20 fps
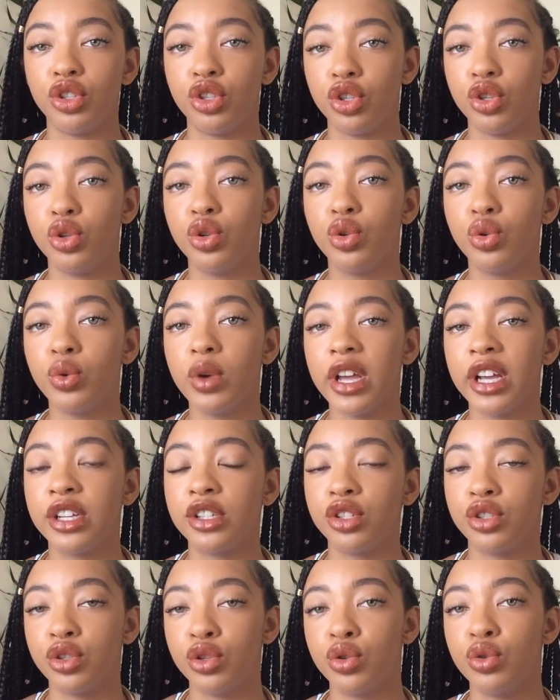you
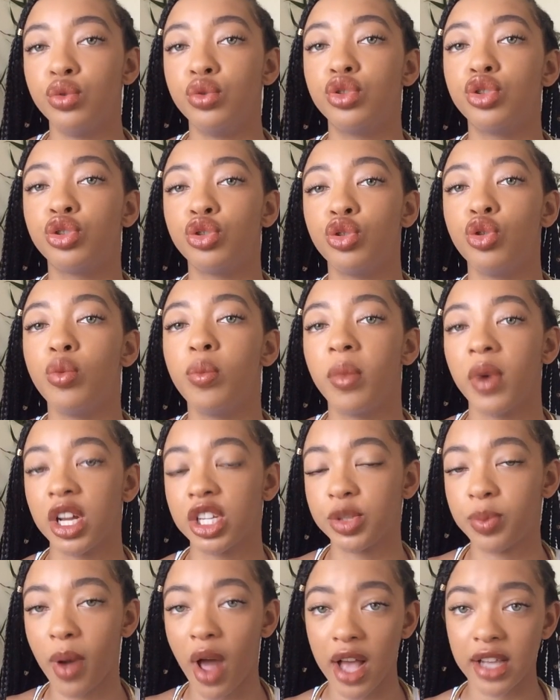exude too
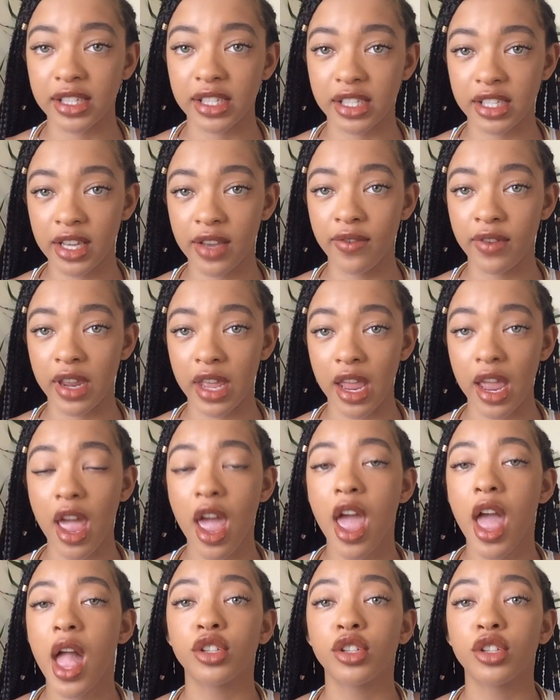much positivity.